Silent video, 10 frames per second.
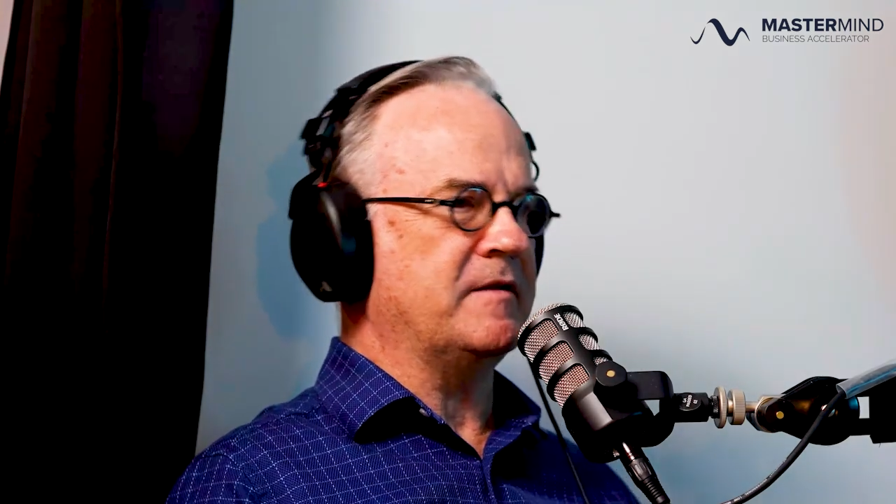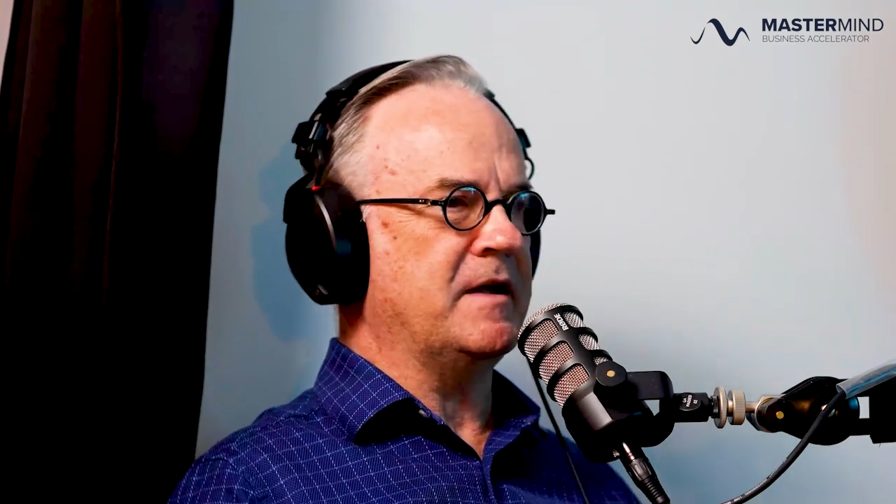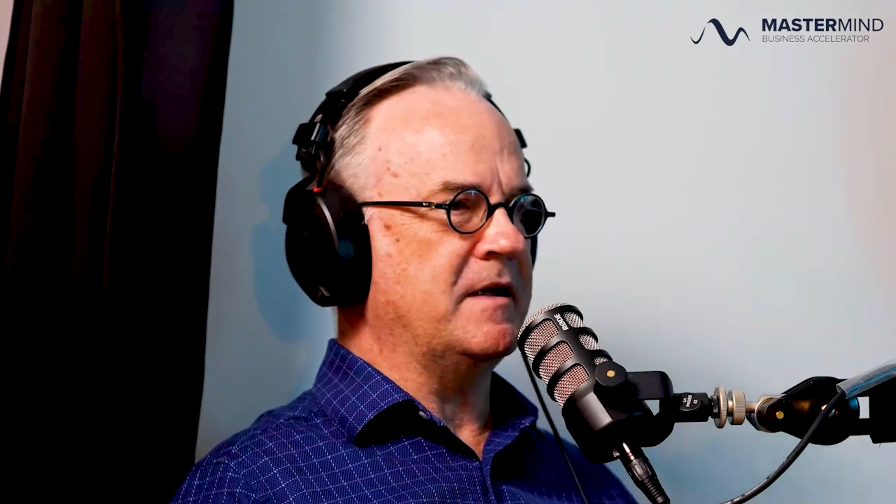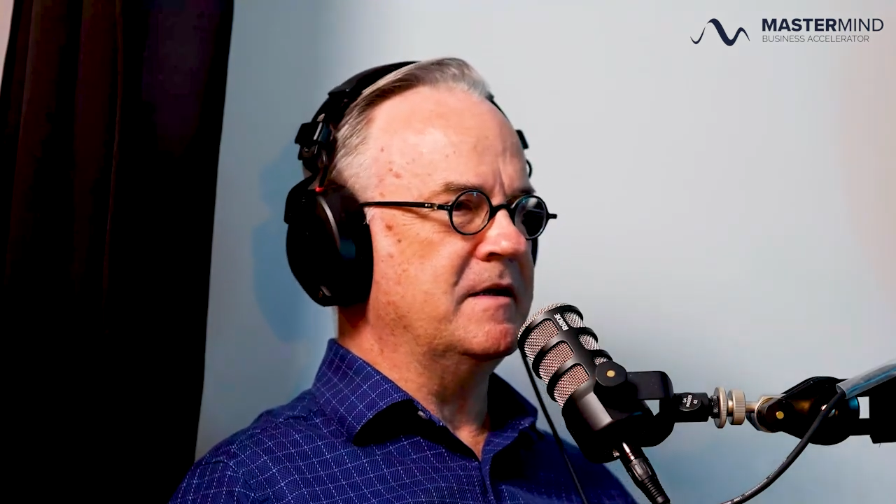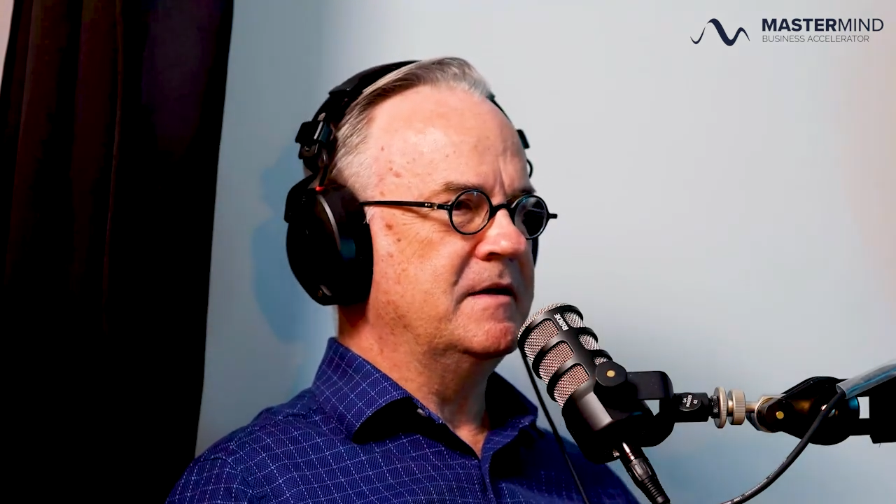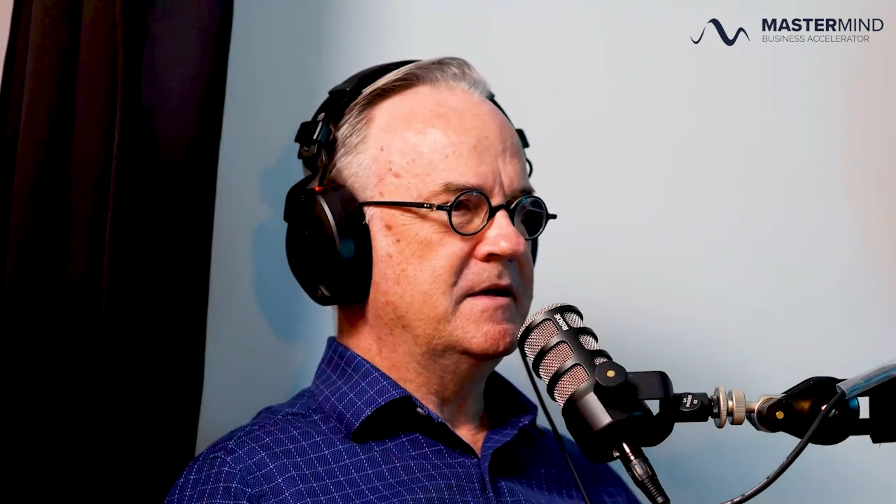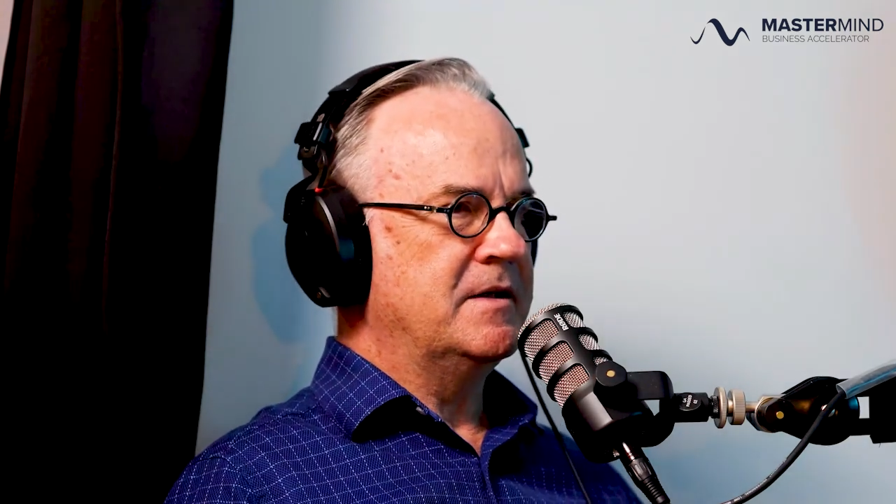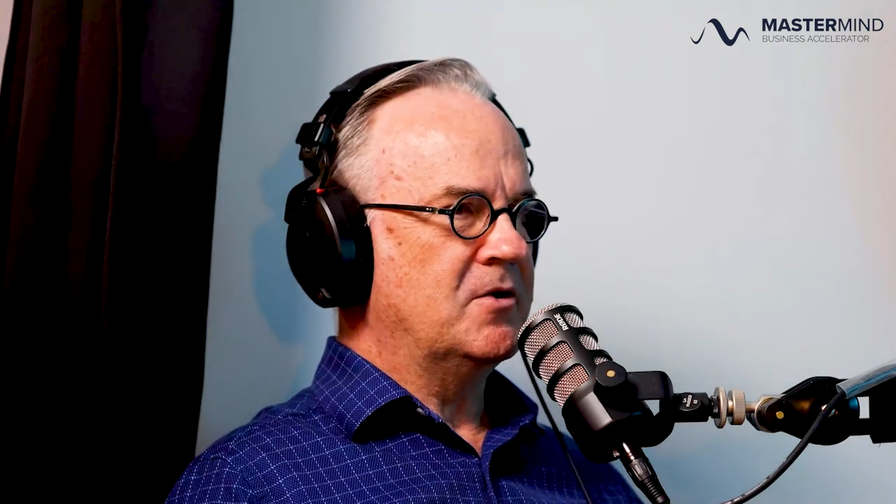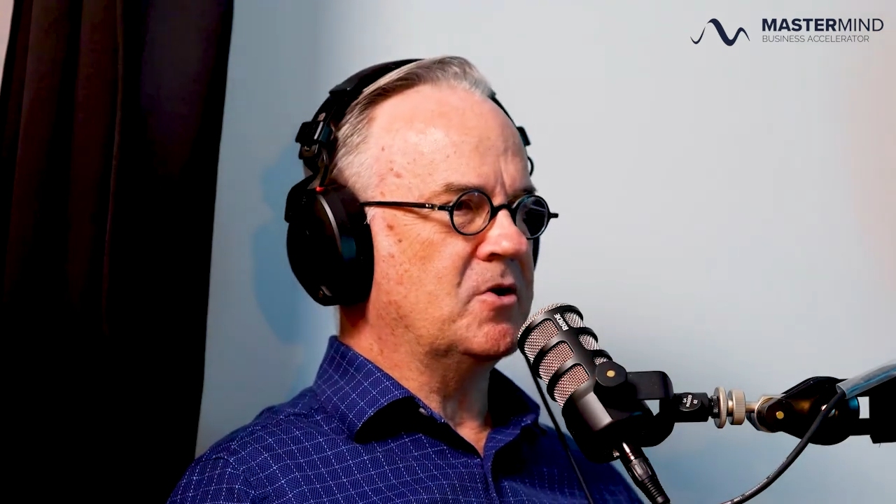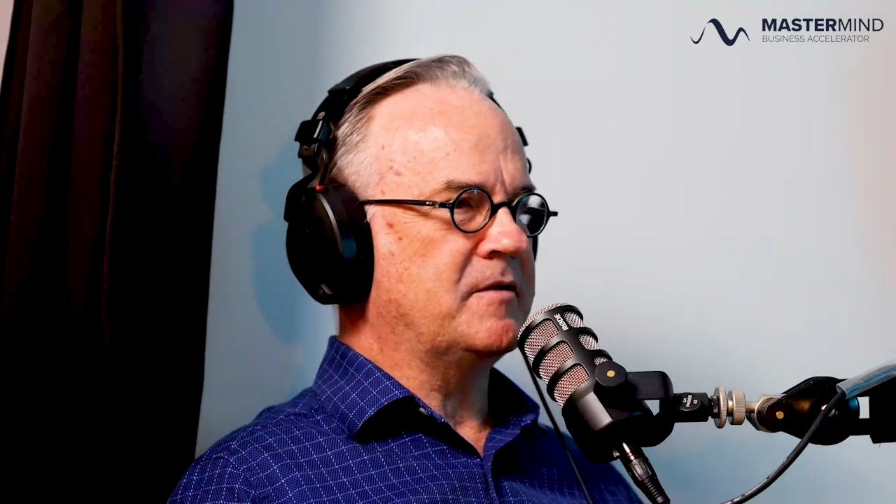they
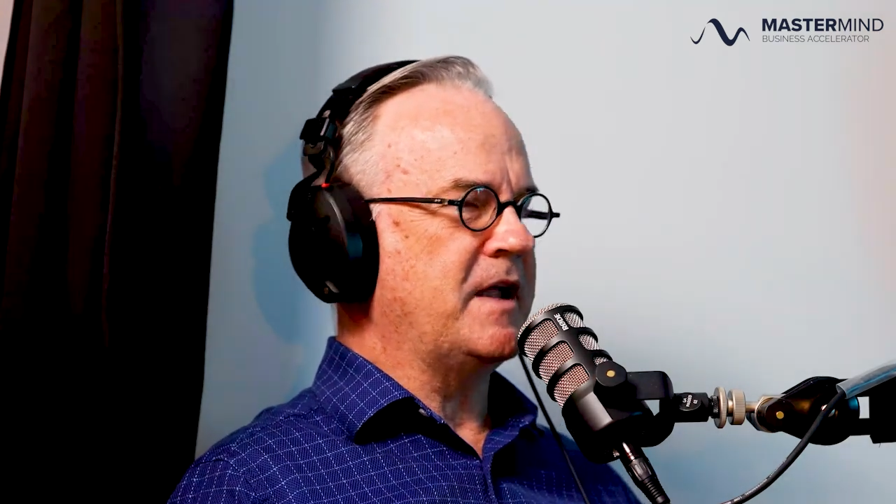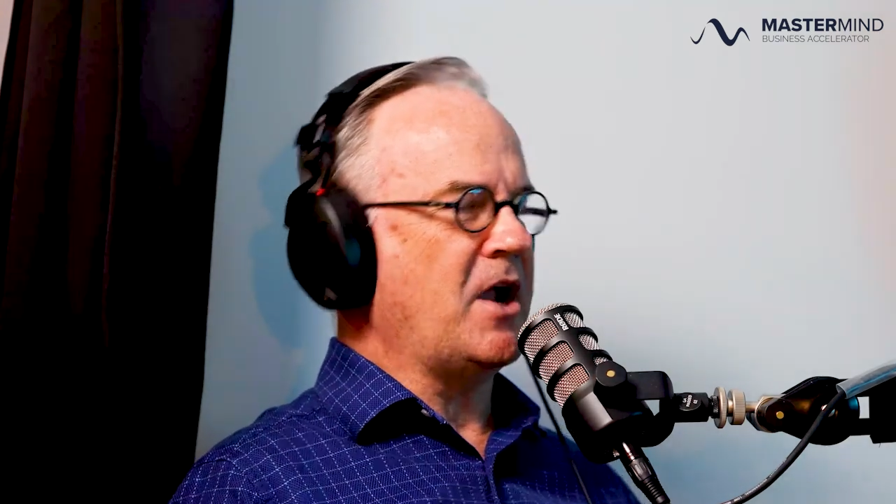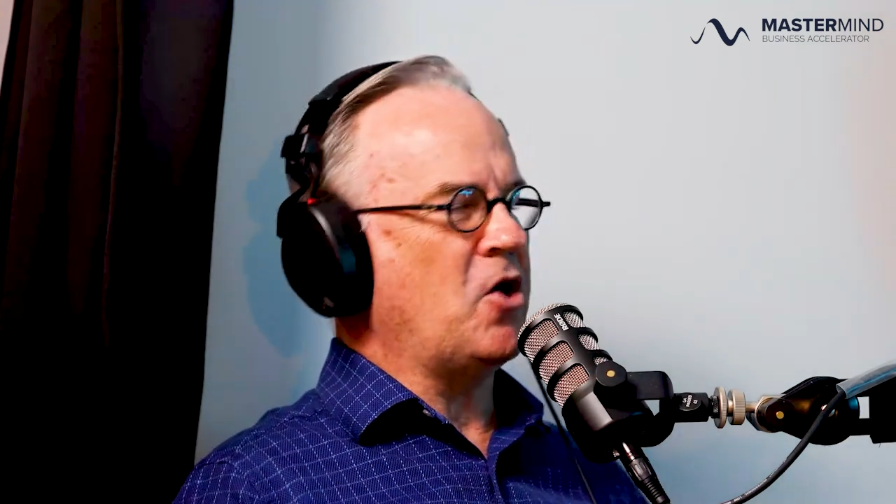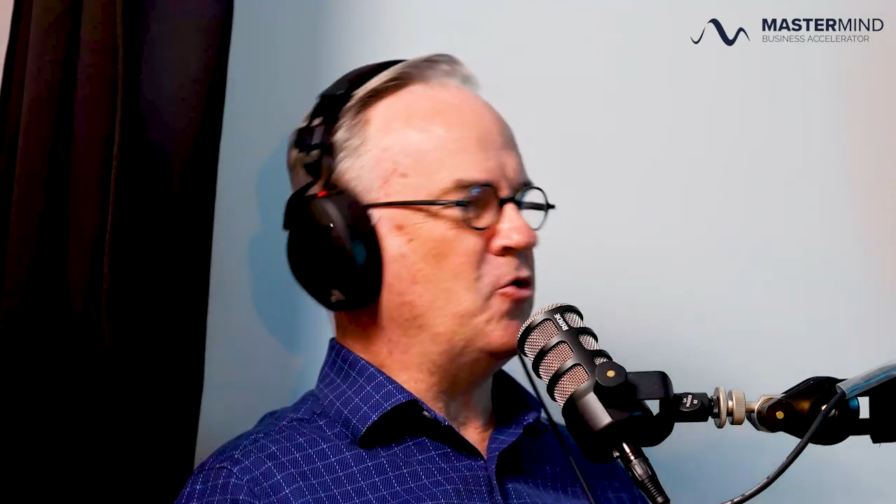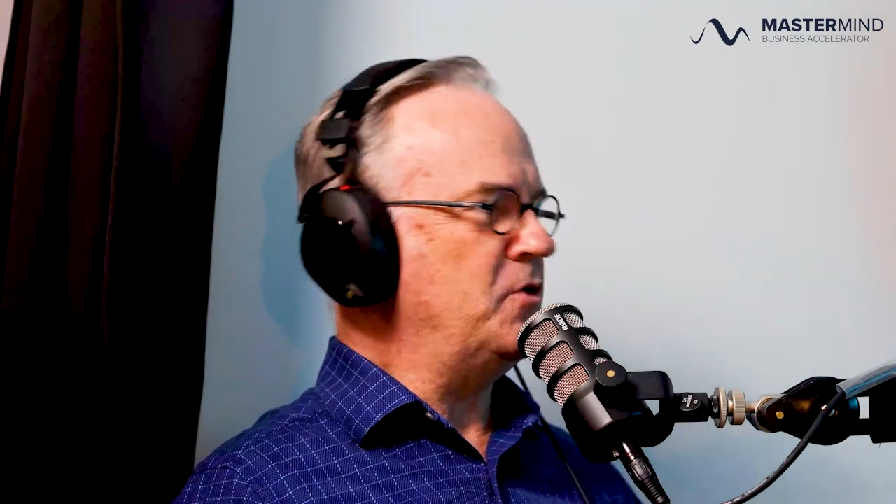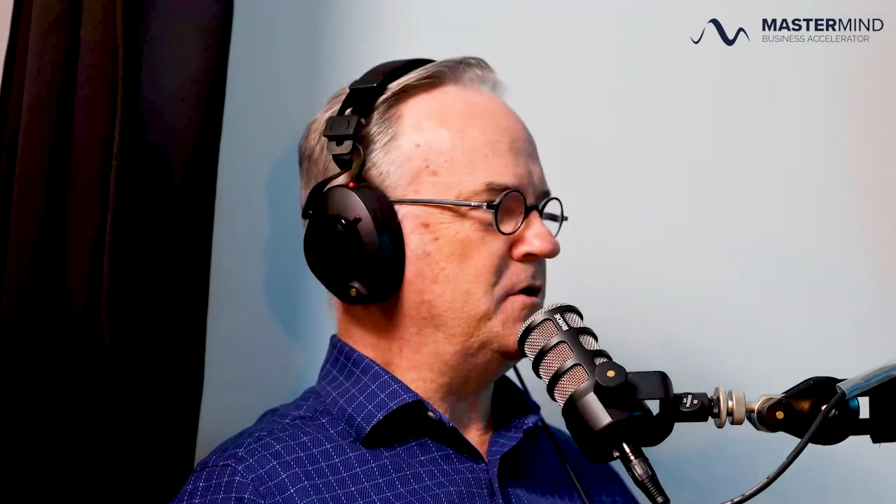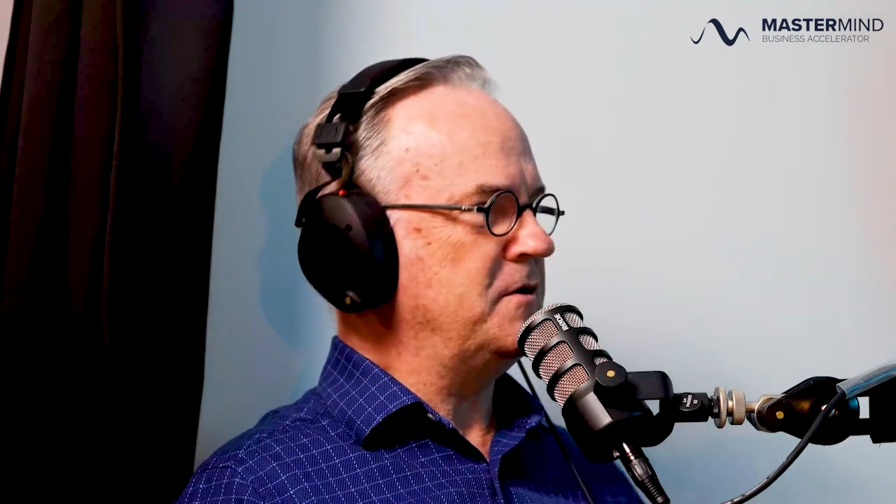own it,